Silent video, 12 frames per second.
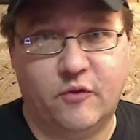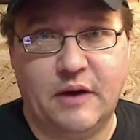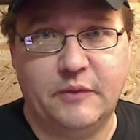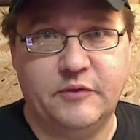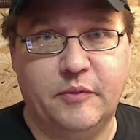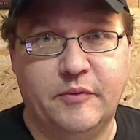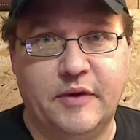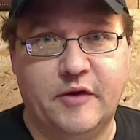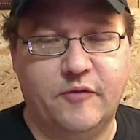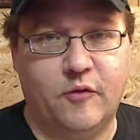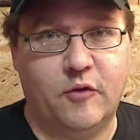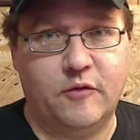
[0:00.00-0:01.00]
I was prepared
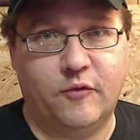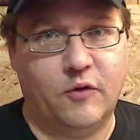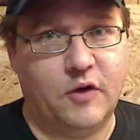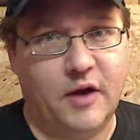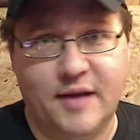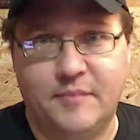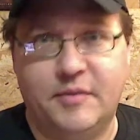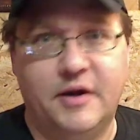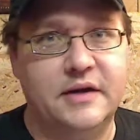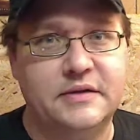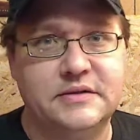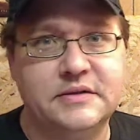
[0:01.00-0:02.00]
for a lot of
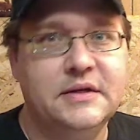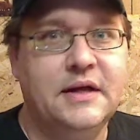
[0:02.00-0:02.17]
bugs.